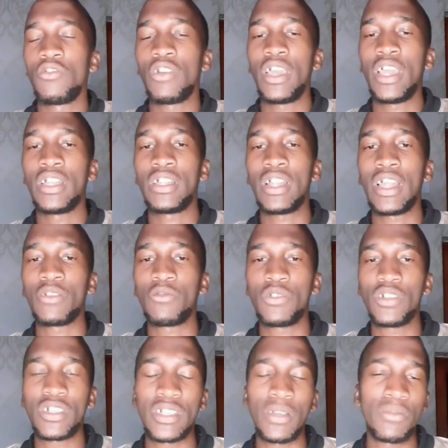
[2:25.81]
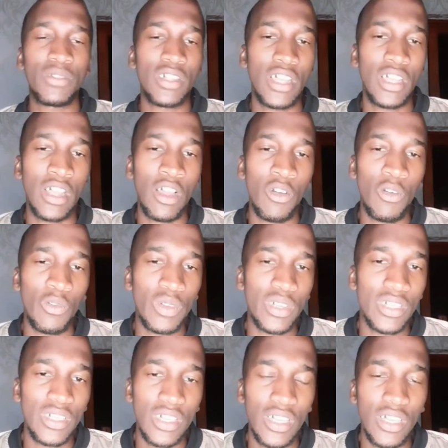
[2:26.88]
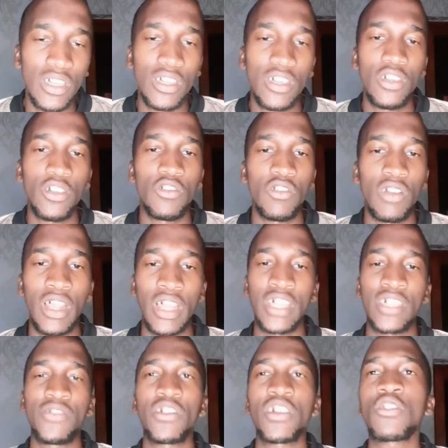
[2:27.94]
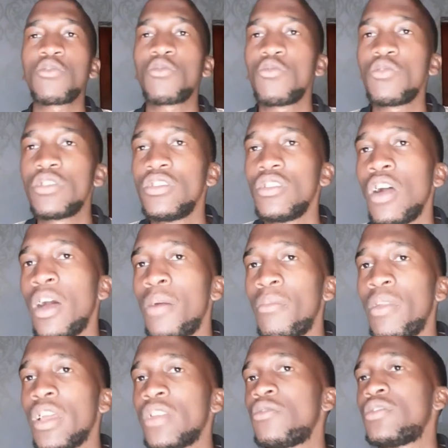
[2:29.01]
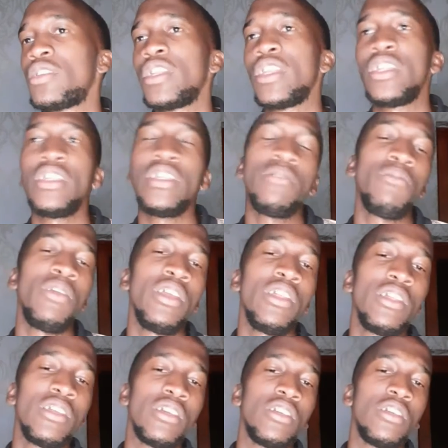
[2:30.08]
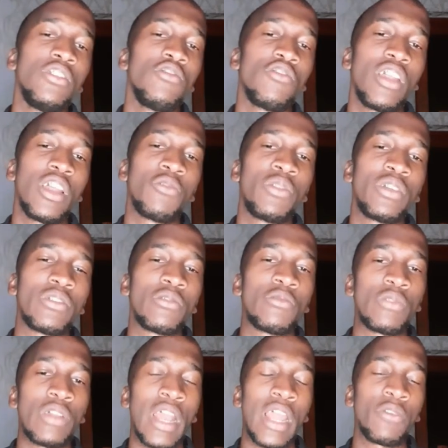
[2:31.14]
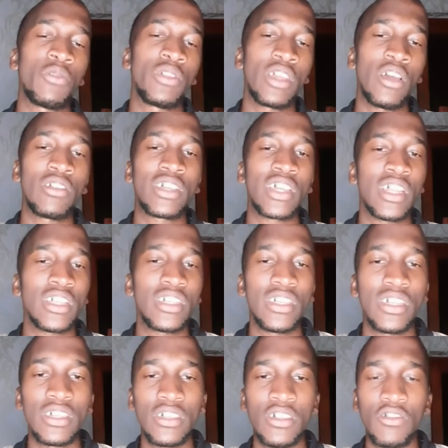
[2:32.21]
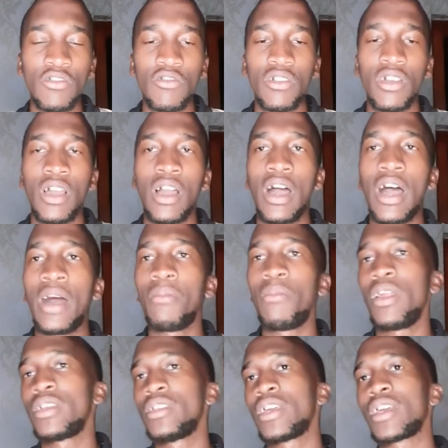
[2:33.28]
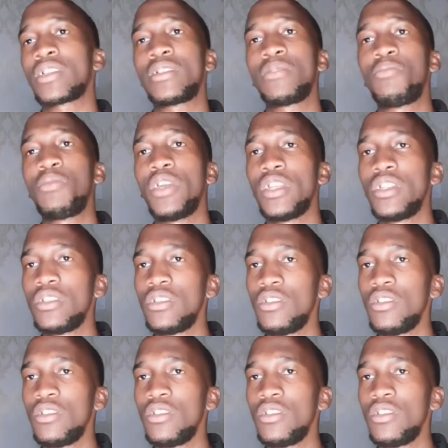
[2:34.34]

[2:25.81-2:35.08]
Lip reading: And like which is something that I always say. Like it's very rude like to send an email, like without greeting, like the recipient.